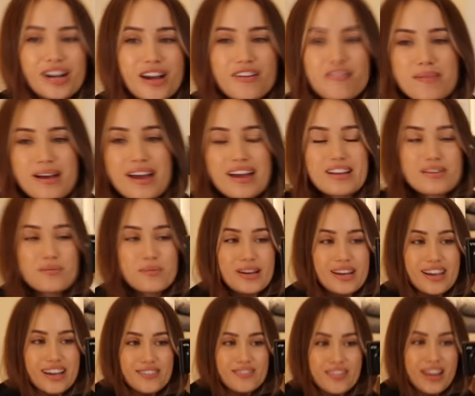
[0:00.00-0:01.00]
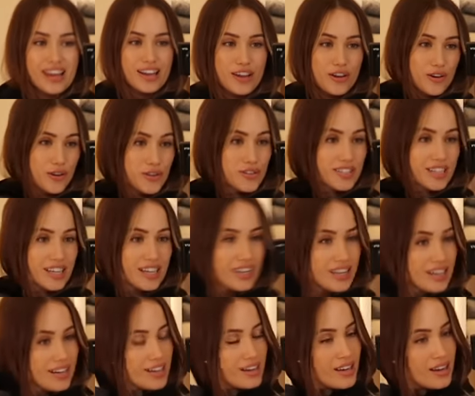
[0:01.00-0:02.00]
I've paired it with a
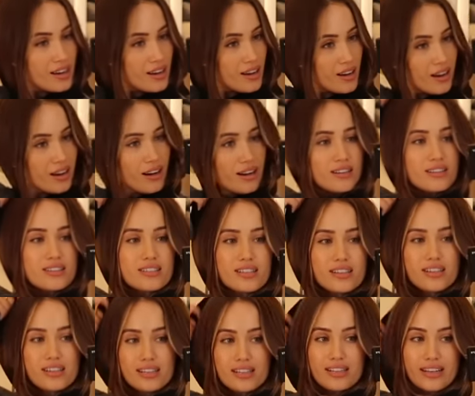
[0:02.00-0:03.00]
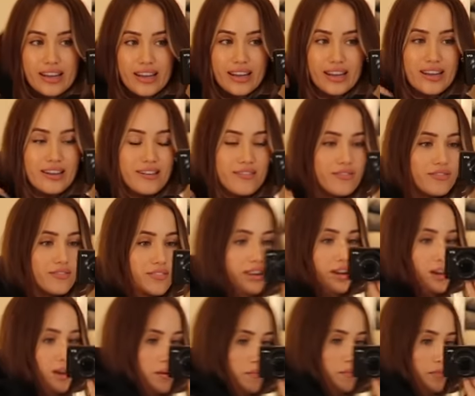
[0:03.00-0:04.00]
hoodie underneath
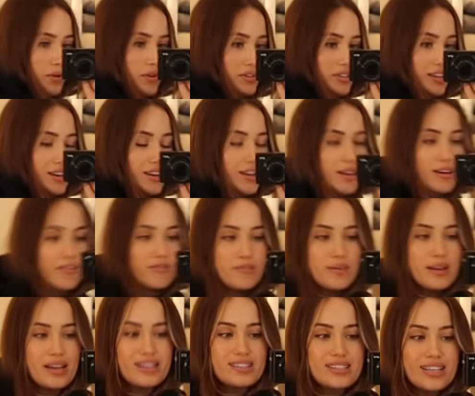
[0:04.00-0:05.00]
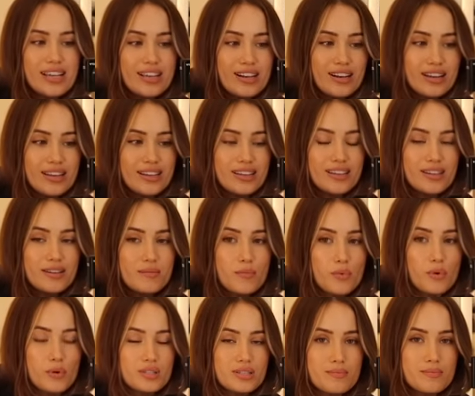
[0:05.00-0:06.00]
because I love mixing like
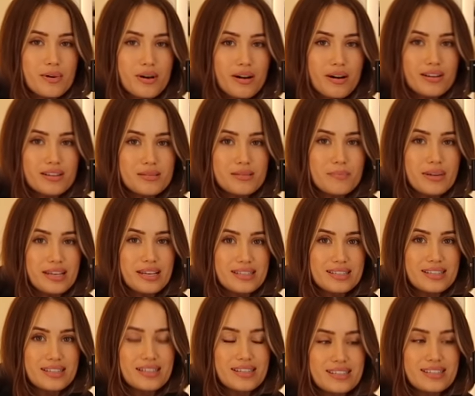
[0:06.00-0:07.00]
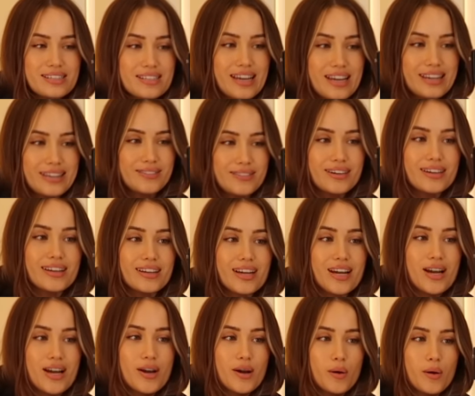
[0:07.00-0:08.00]
more smart pieces and tailoring
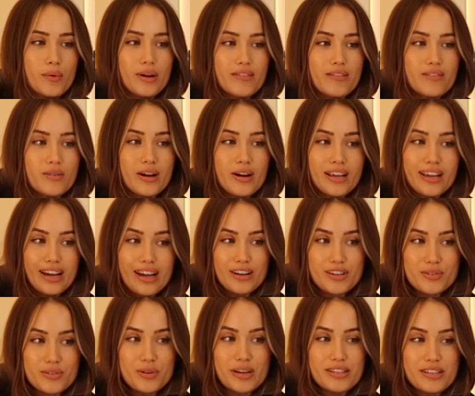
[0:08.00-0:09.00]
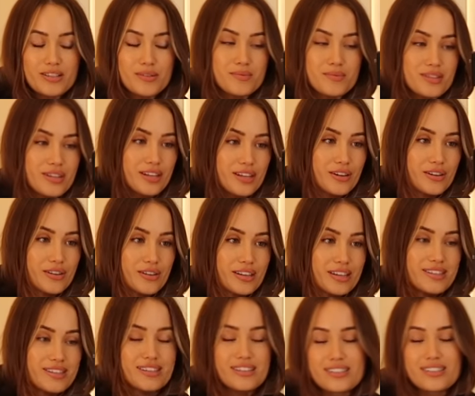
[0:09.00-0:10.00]
with quite casual items like
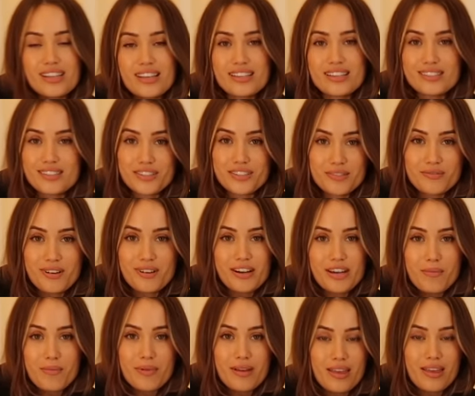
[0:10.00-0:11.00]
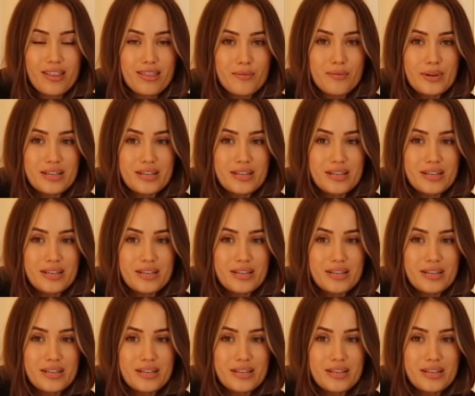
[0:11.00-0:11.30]
hoodies. I just think it's such a vibe in the